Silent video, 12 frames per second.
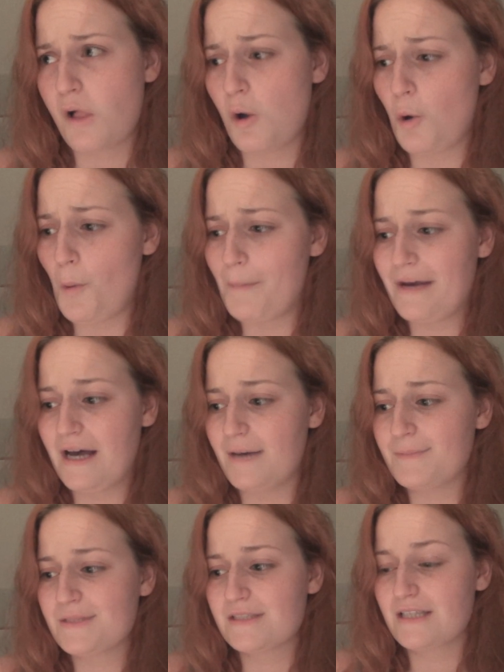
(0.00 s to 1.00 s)
or
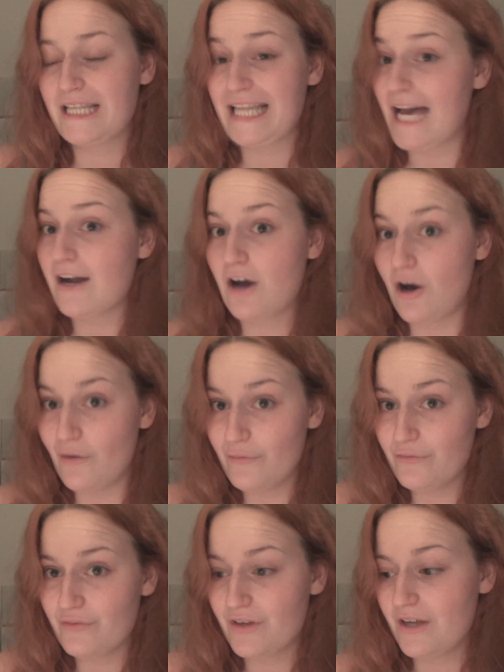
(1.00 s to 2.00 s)
perhaps lack of.